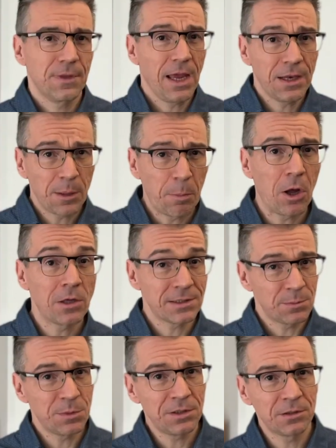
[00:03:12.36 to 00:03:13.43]
And upon
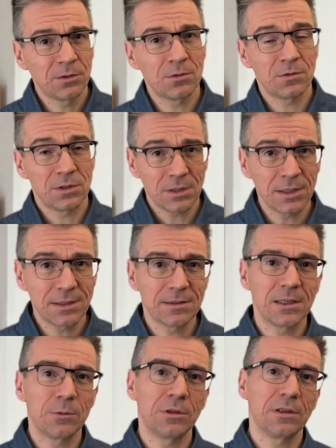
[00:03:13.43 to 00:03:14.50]
submitting those results,
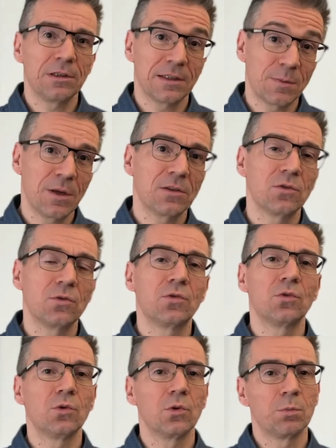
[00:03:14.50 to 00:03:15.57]
they will expect you
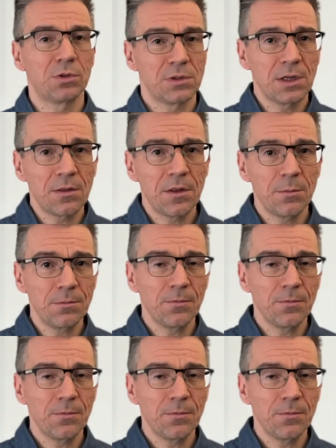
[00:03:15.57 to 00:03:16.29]
to present them,